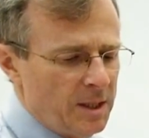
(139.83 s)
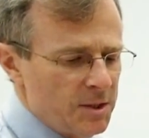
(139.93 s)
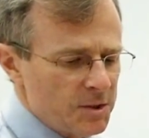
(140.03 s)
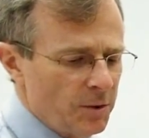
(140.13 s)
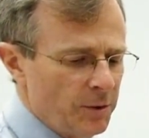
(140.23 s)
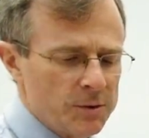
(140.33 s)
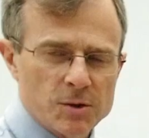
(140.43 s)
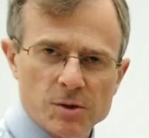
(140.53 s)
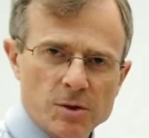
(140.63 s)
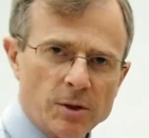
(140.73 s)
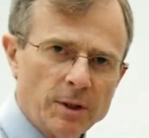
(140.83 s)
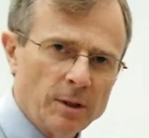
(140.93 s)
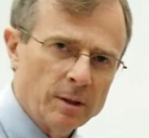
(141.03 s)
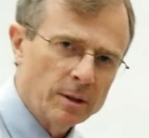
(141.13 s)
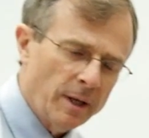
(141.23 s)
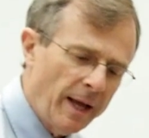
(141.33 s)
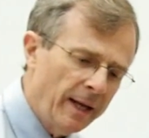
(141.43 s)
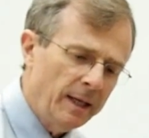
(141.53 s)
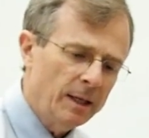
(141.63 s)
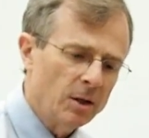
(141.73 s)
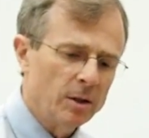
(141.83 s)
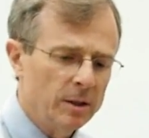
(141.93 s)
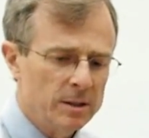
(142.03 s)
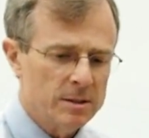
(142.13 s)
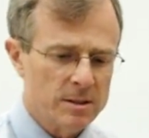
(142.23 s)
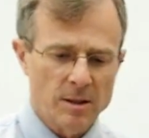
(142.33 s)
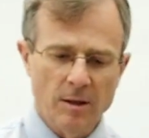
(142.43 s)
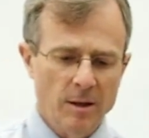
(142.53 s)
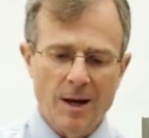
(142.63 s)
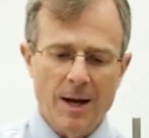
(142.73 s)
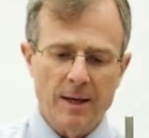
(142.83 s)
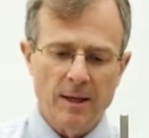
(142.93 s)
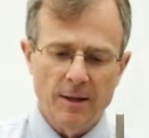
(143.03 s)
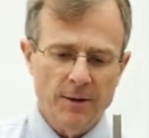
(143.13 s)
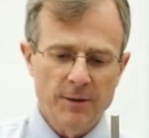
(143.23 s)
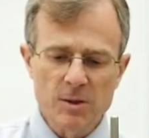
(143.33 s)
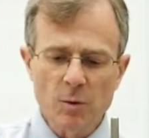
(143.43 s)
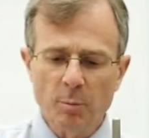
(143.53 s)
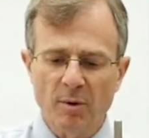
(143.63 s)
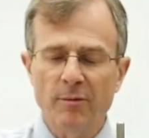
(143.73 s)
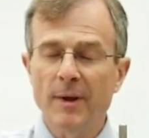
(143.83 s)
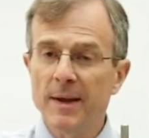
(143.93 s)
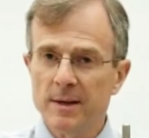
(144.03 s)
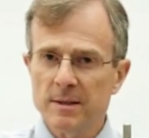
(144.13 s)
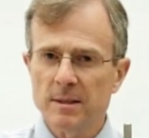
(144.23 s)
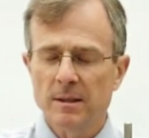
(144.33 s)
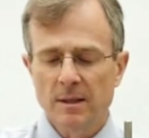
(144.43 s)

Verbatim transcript: So those circular eddy currents are not, uh, this will prevent